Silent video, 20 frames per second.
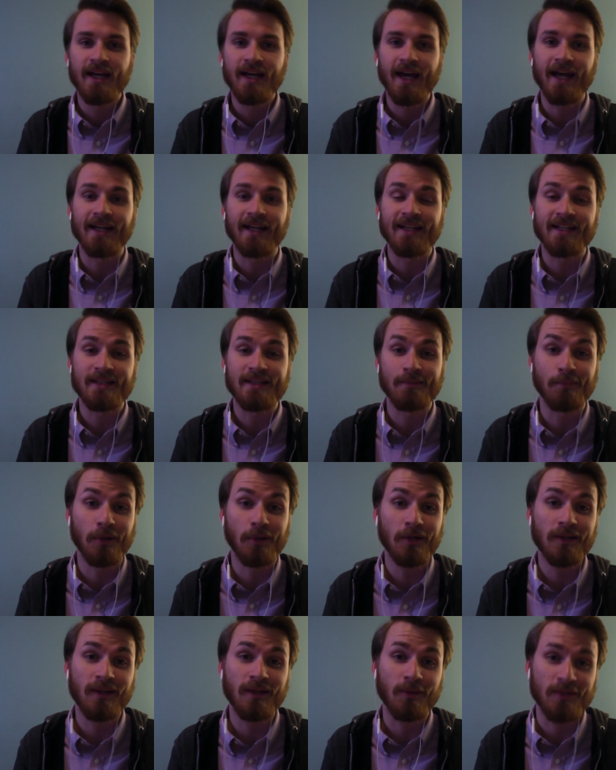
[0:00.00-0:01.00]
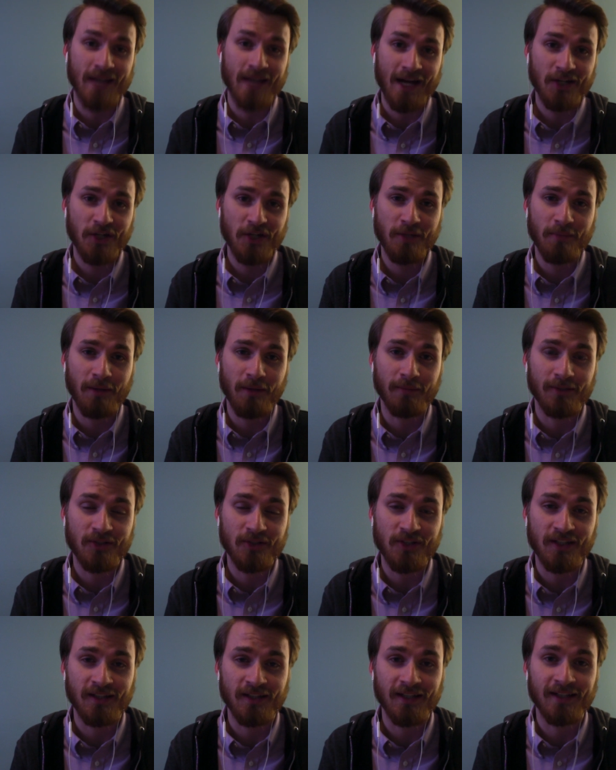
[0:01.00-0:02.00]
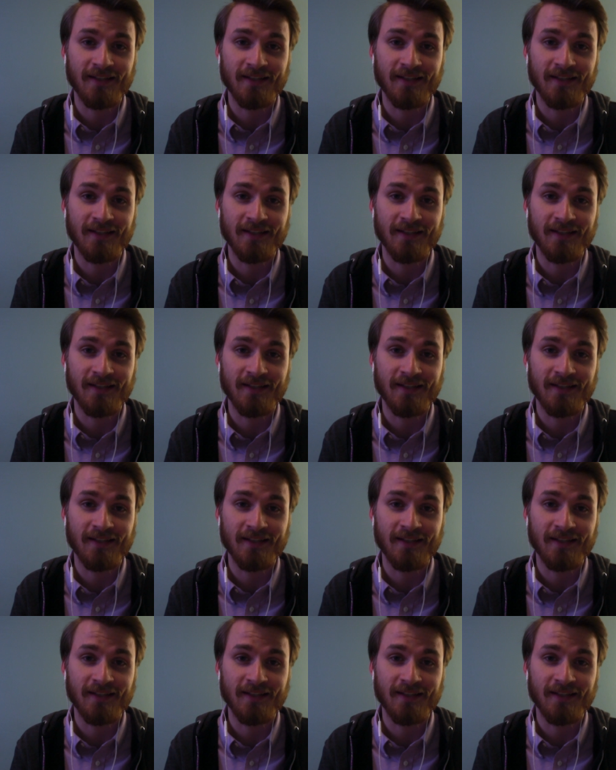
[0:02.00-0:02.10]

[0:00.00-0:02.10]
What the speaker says: and his book that was actually published in the